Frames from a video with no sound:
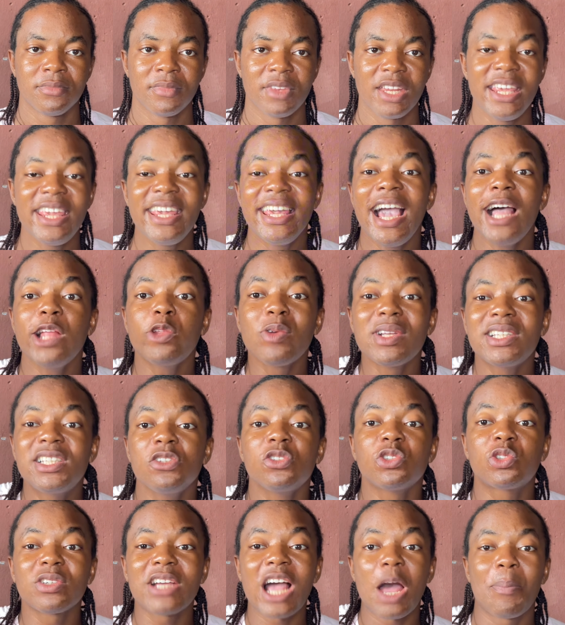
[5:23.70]
E get
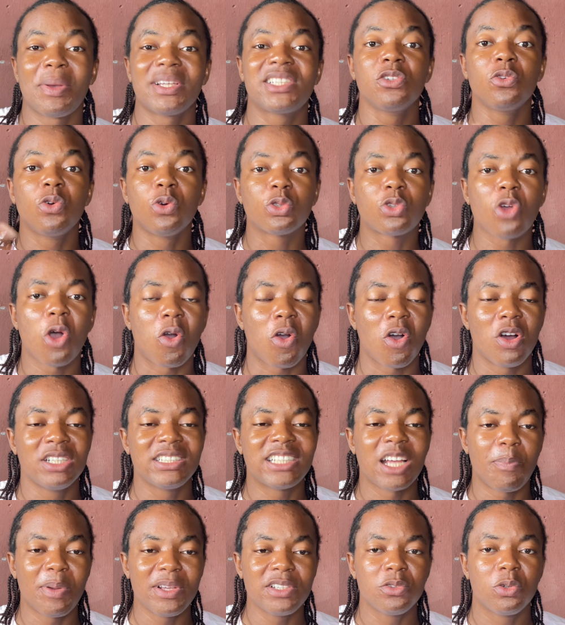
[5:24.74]
wetin Nsukka person go talk,
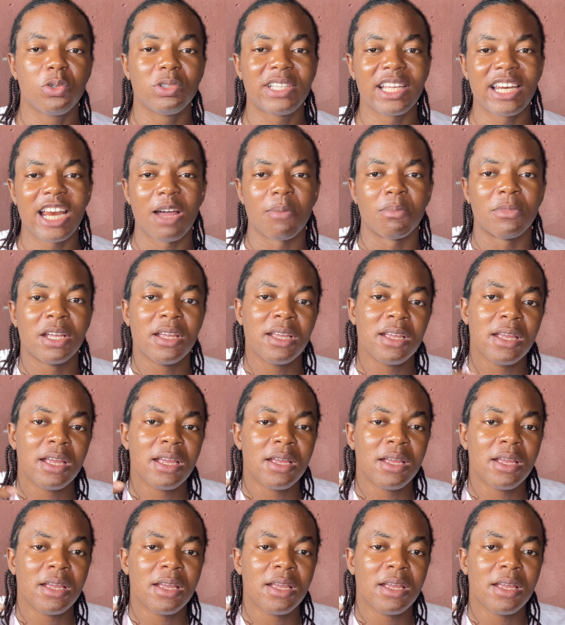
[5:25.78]
Onitsha person go tell am,